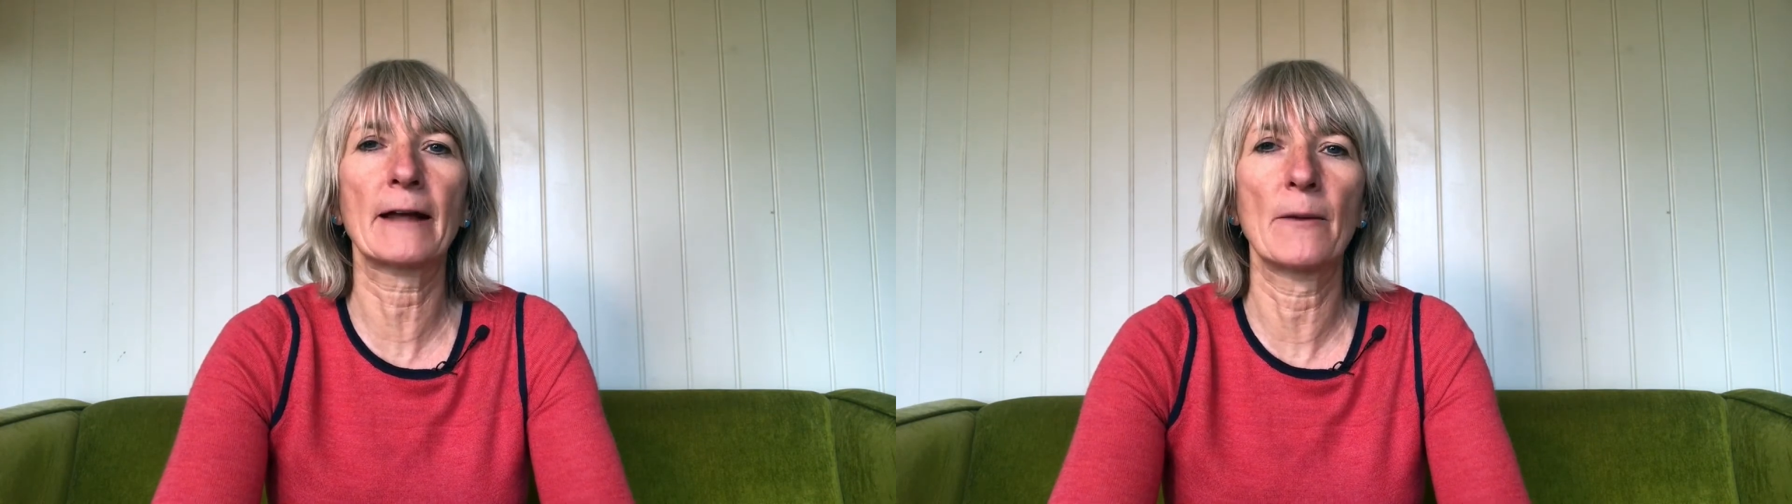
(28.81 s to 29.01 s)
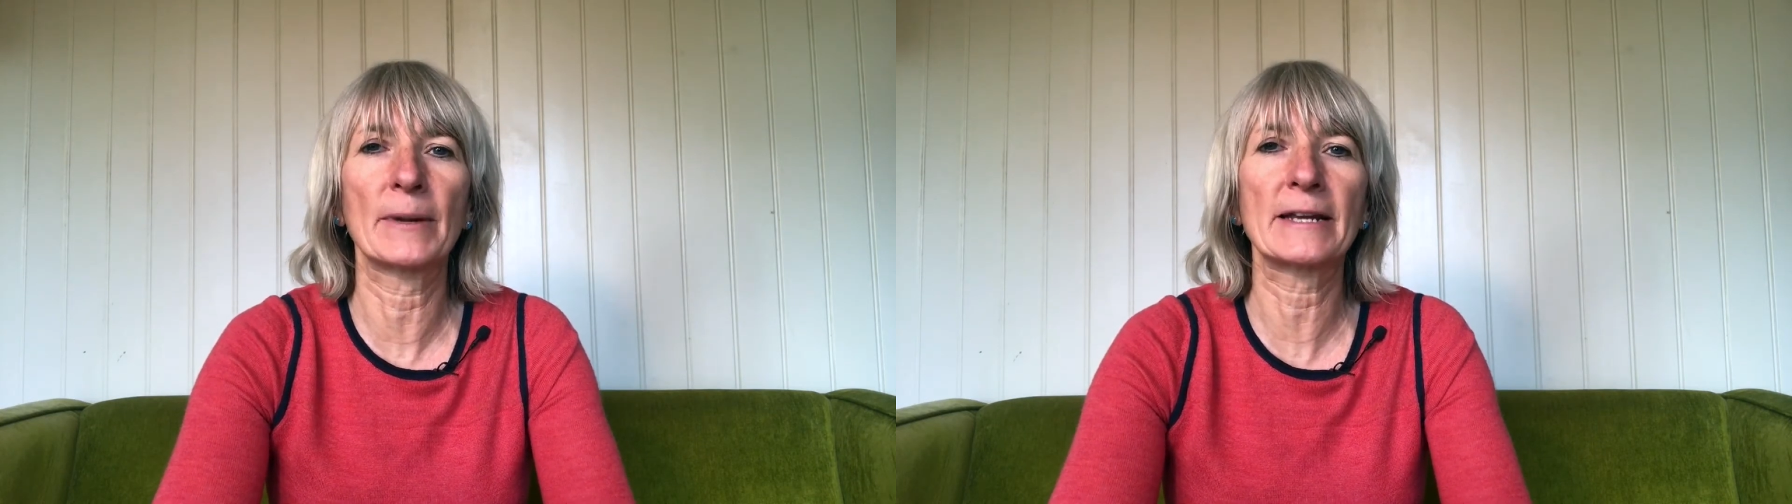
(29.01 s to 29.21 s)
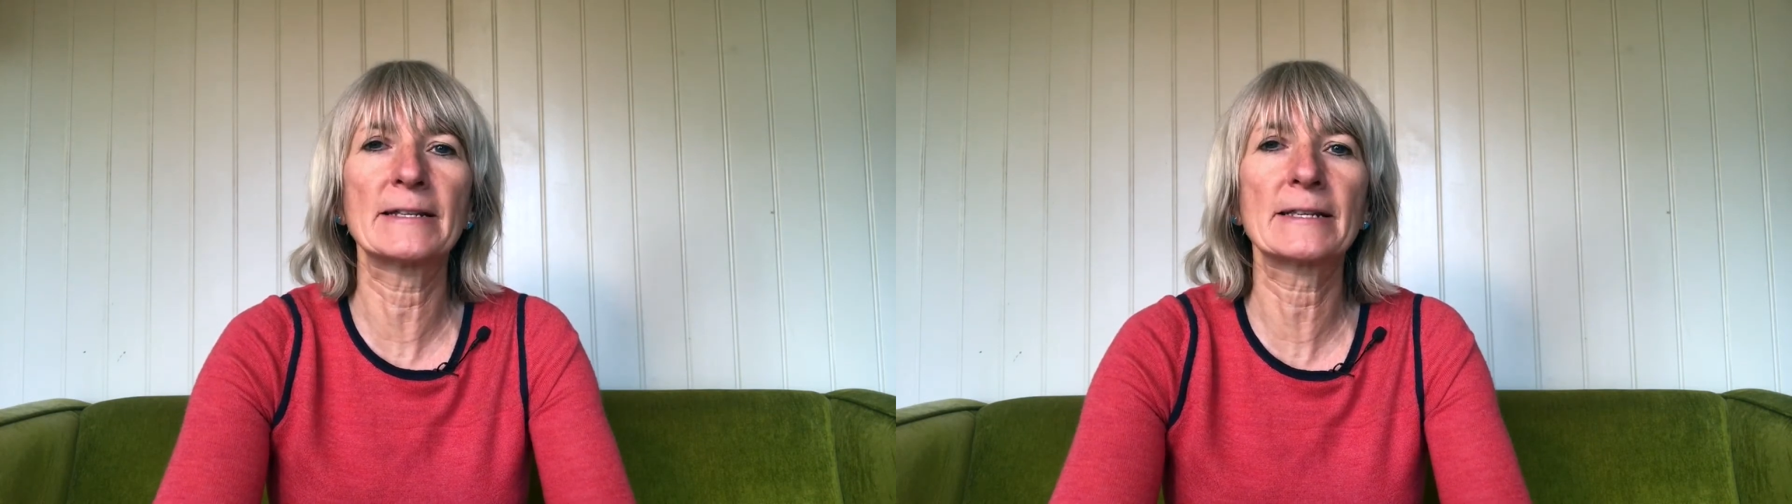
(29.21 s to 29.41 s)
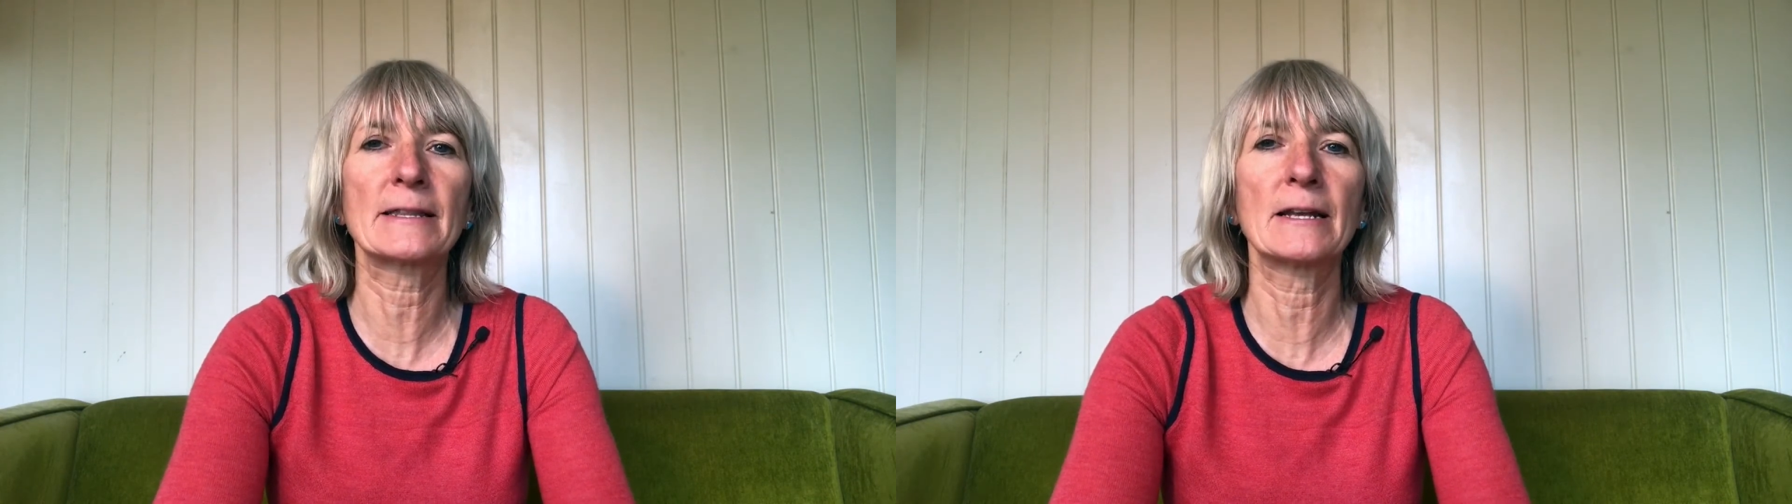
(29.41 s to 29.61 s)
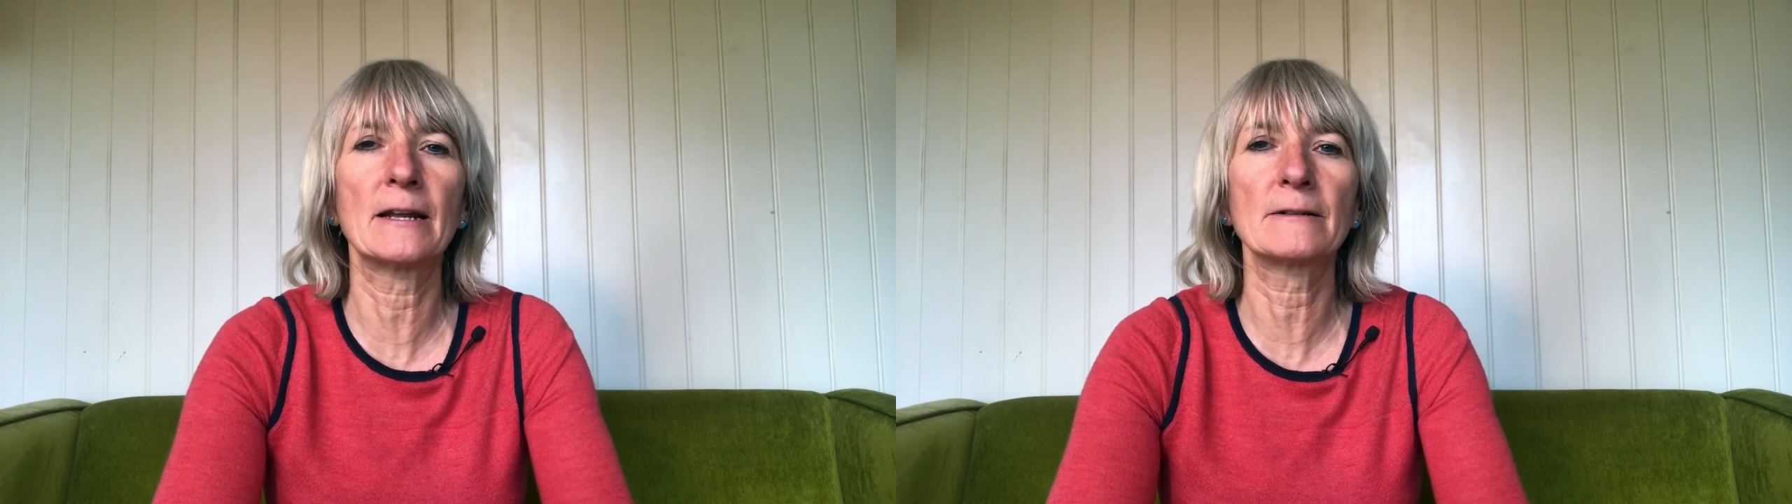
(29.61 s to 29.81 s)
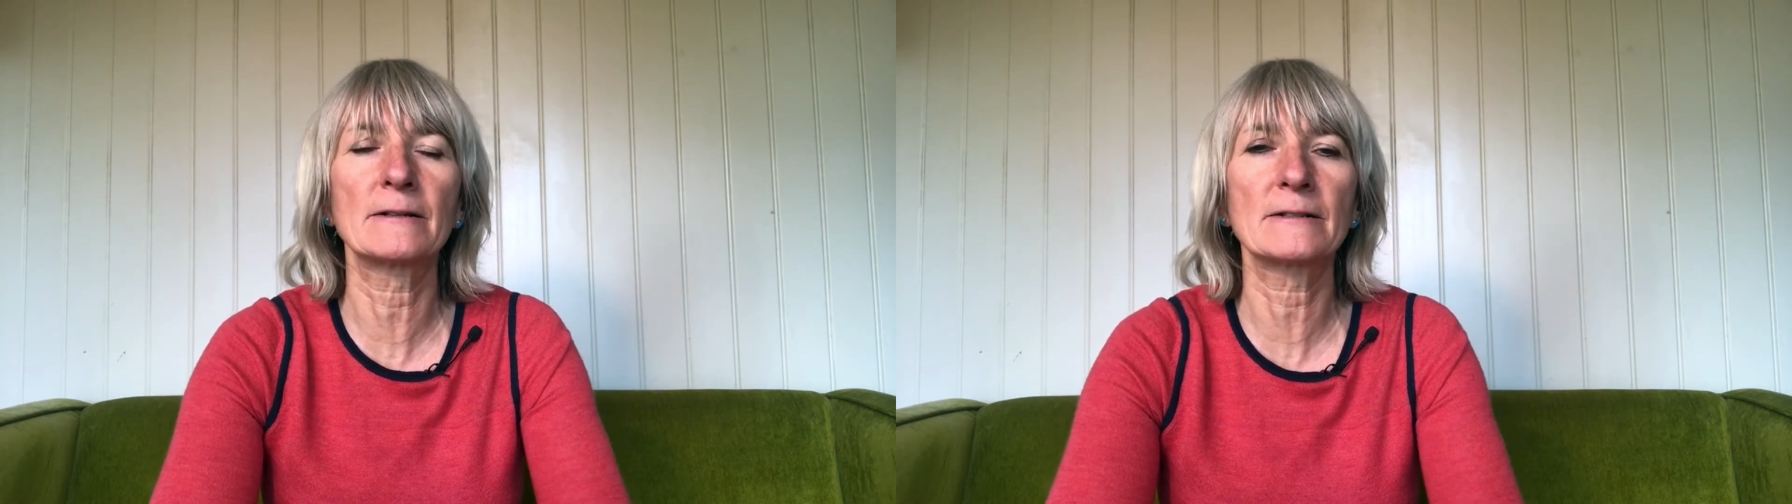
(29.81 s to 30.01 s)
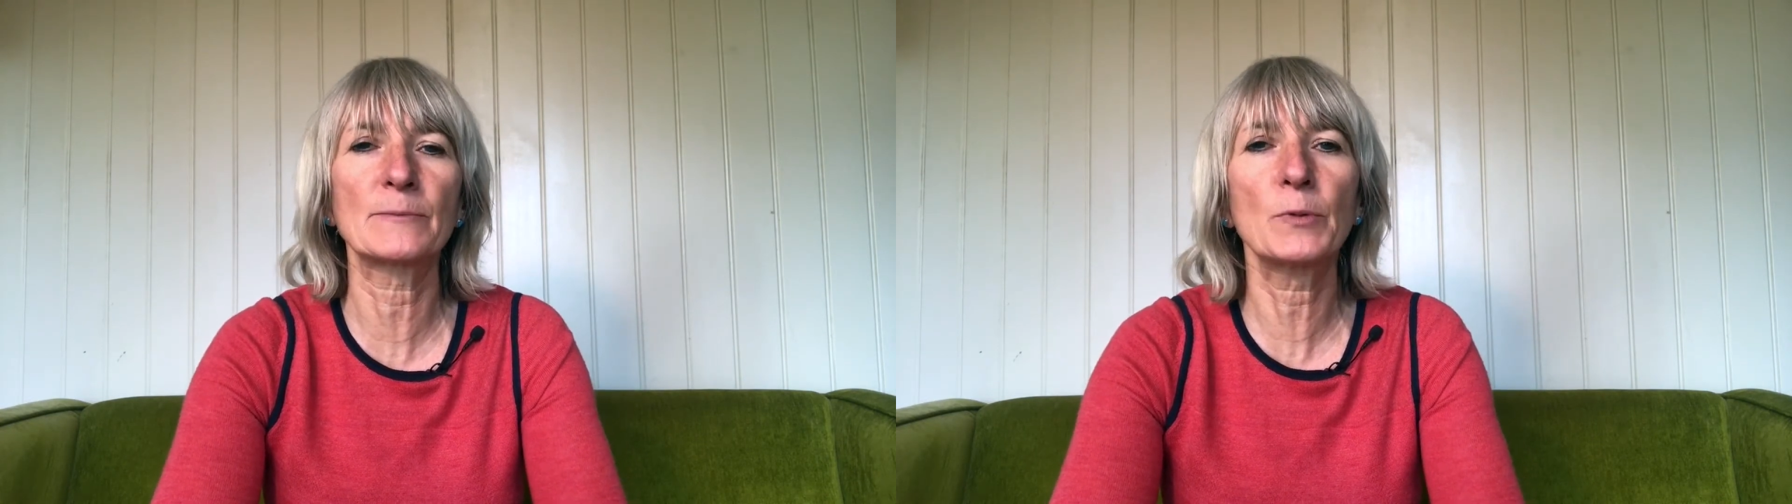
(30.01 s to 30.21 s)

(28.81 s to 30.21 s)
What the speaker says: coming into the lungs